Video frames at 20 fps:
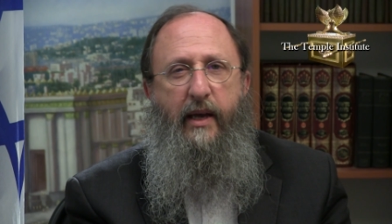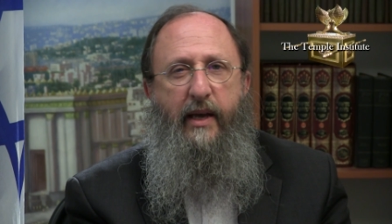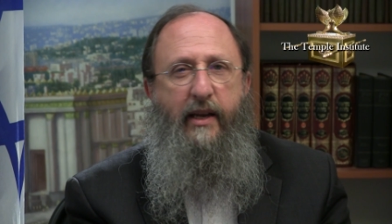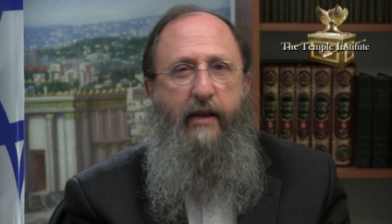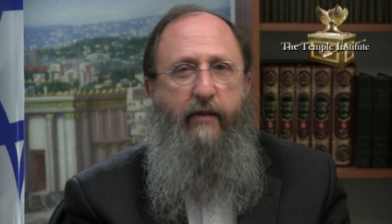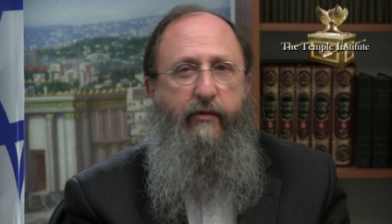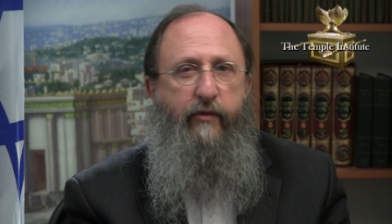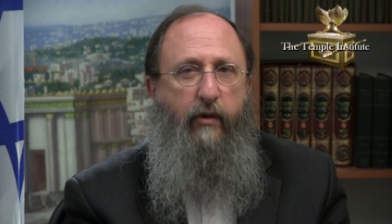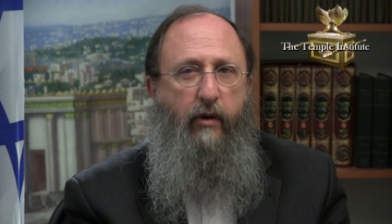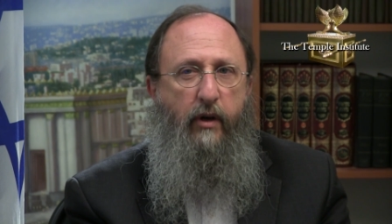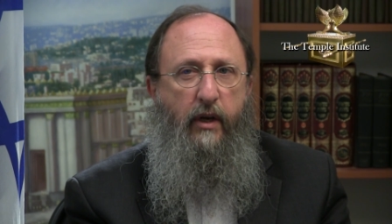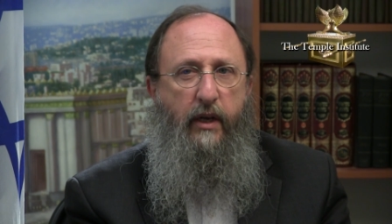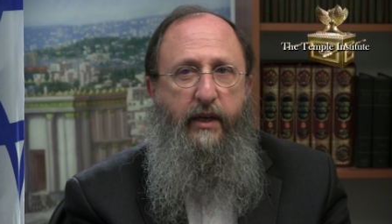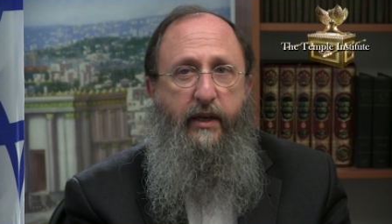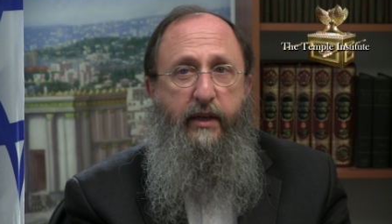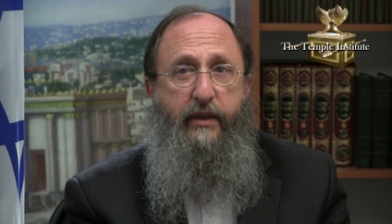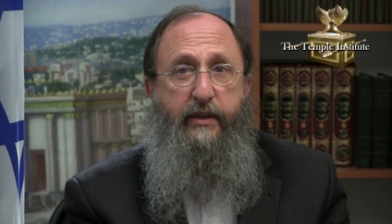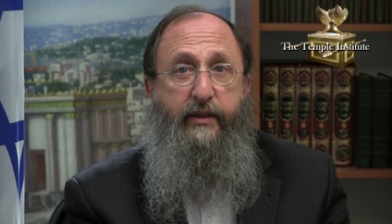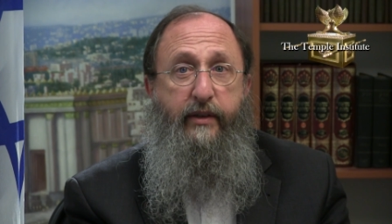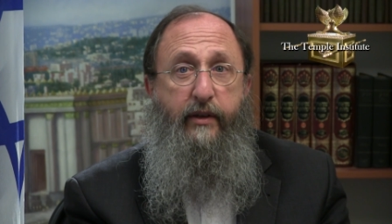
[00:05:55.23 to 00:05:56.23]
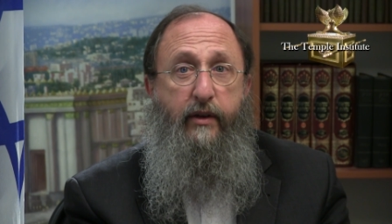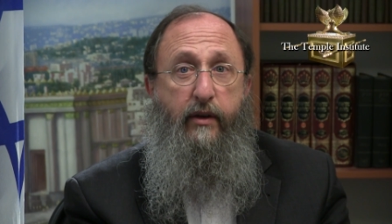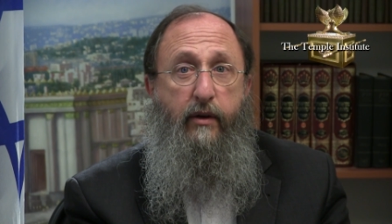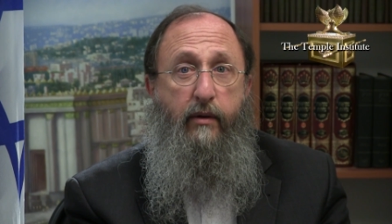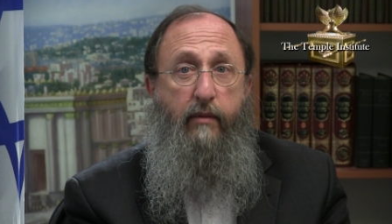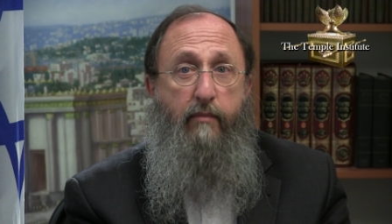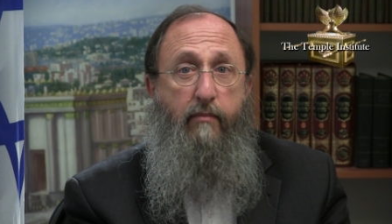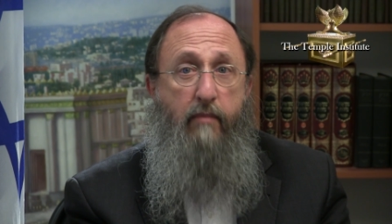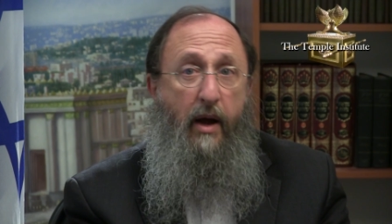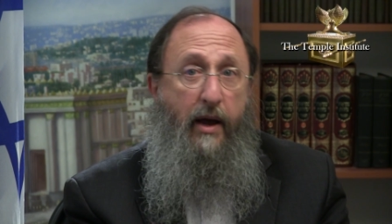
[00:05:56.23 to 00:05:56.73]
inadvertently
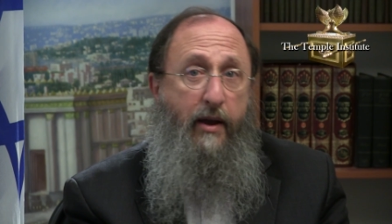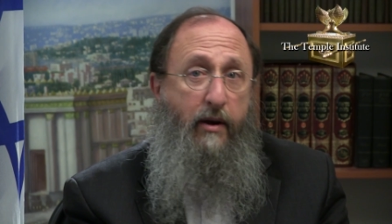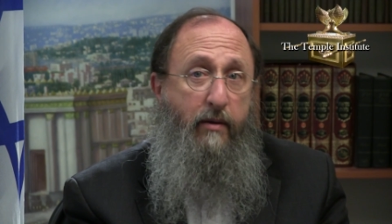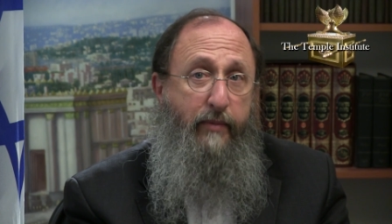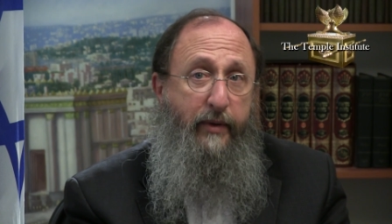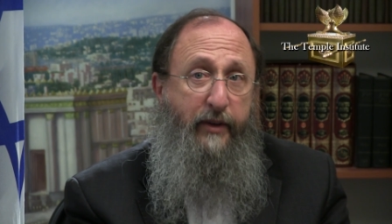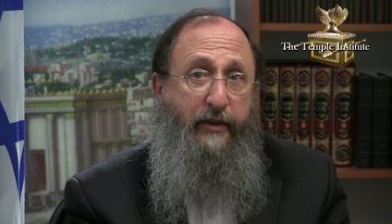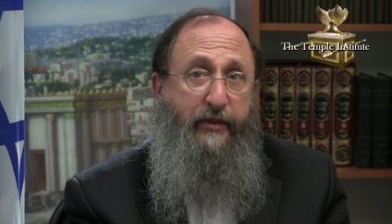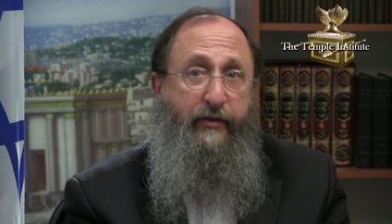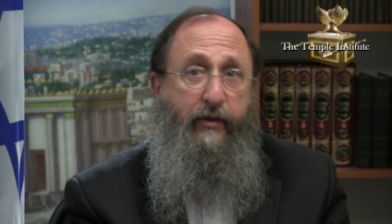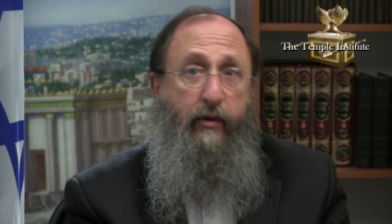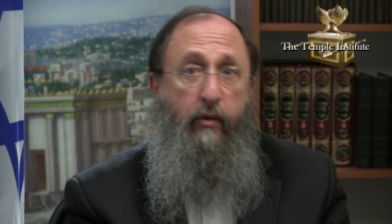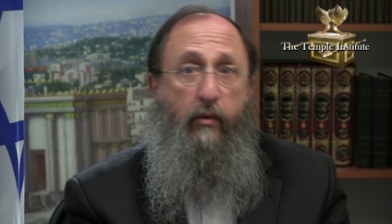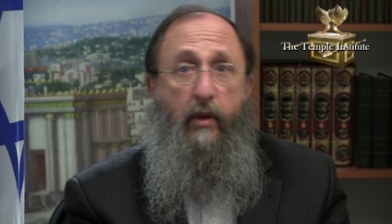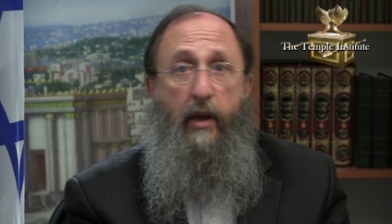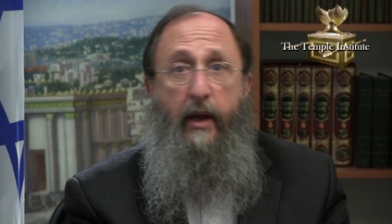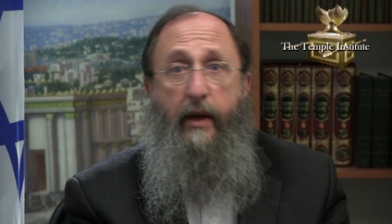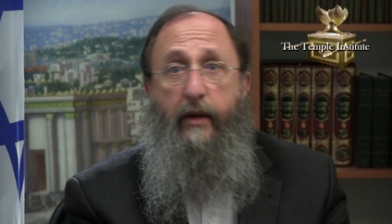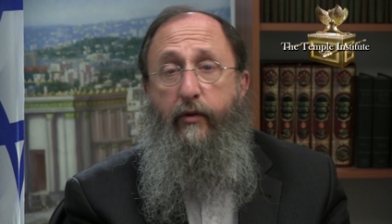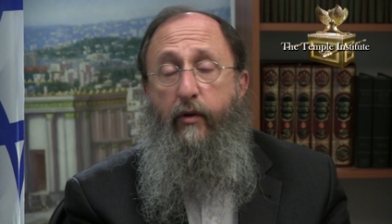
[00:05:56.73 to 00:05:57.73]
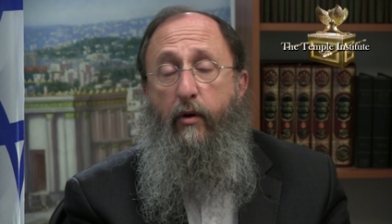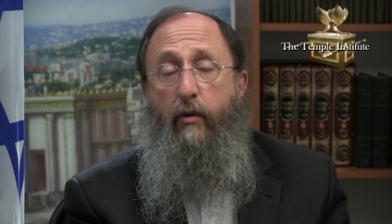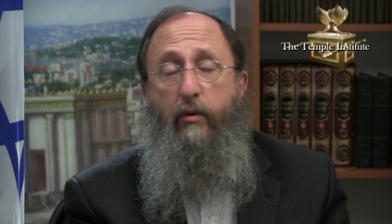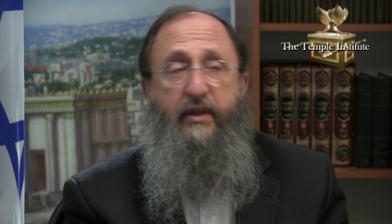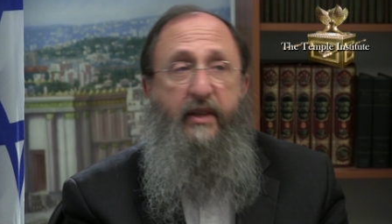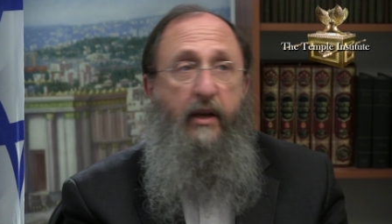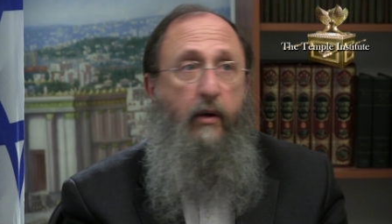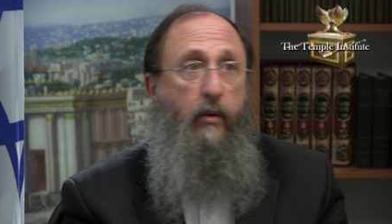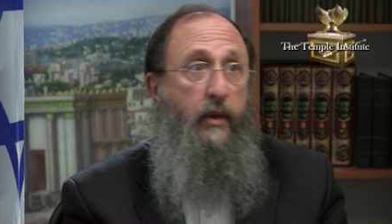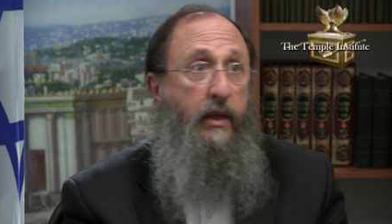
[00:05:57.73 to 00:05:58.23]
consider minor mitzvot, like
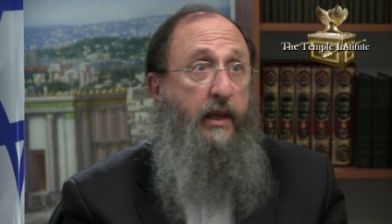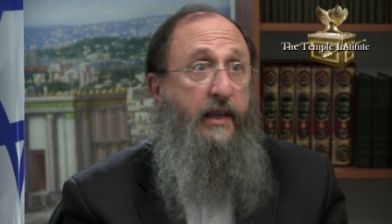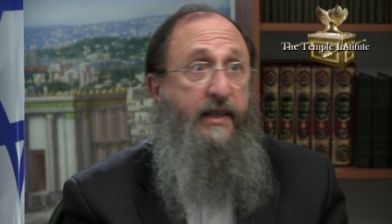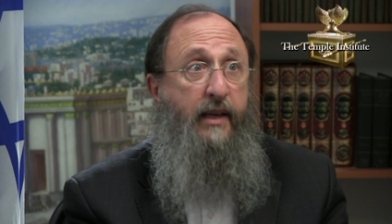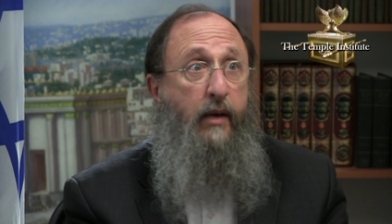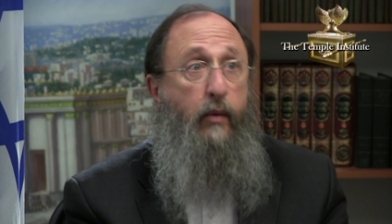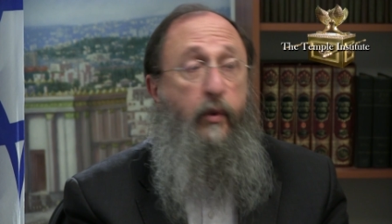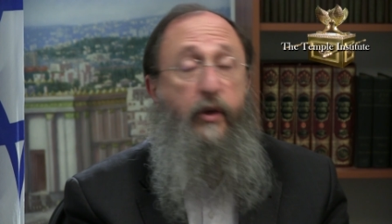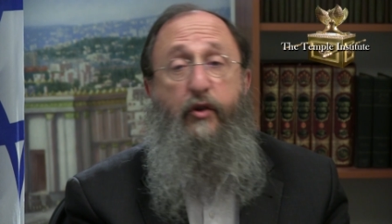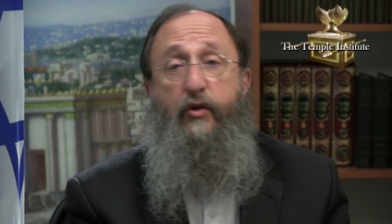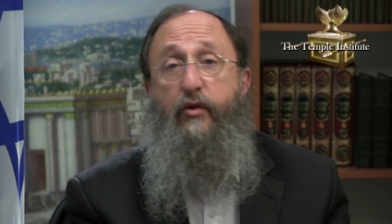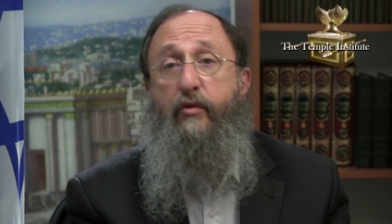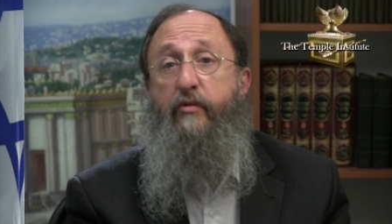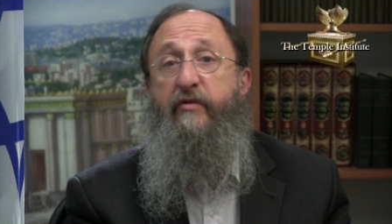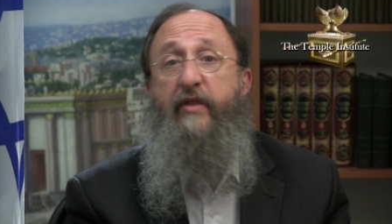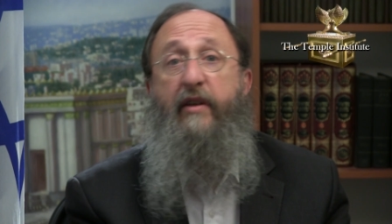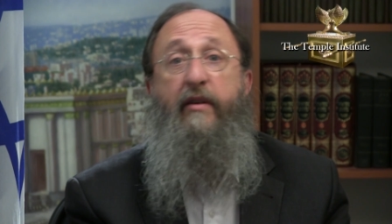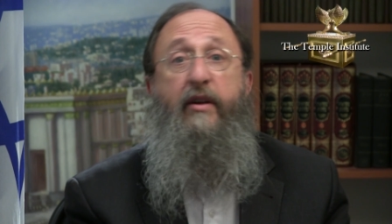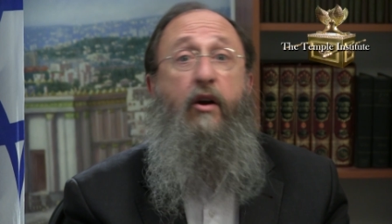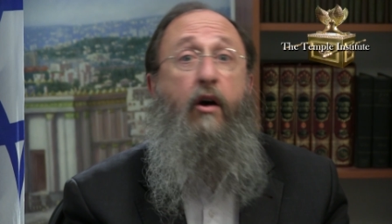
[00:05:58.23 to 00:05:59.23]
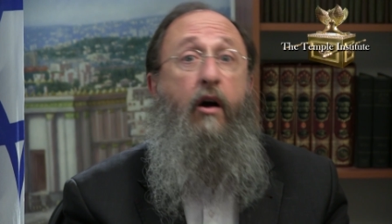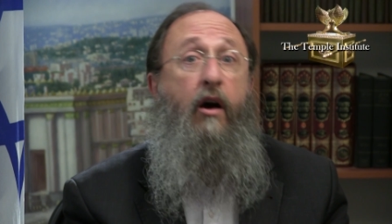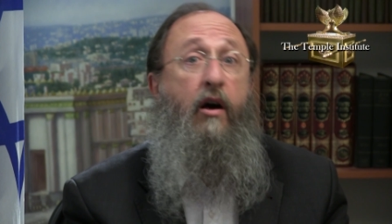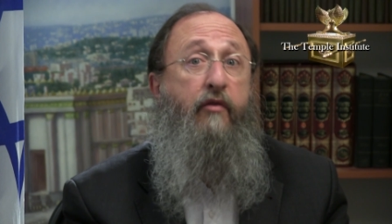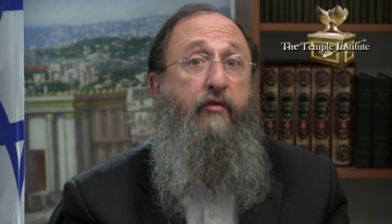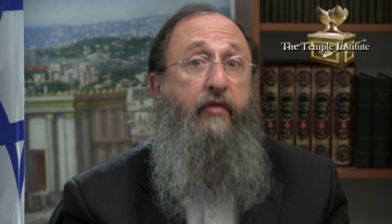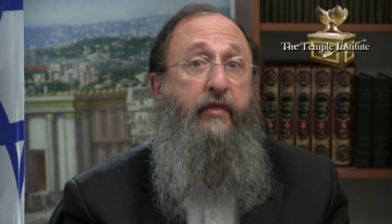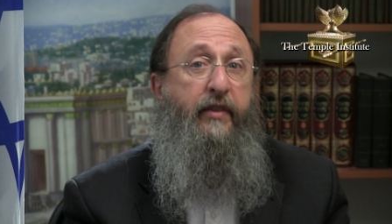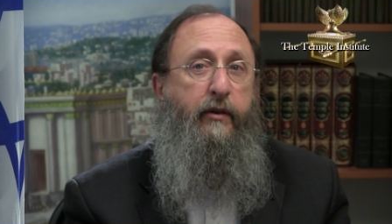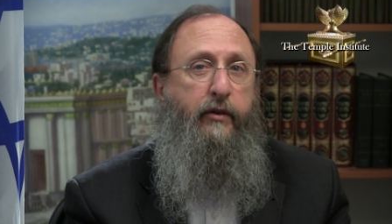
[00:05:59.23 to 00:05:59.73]
those that, let's say, we do very often.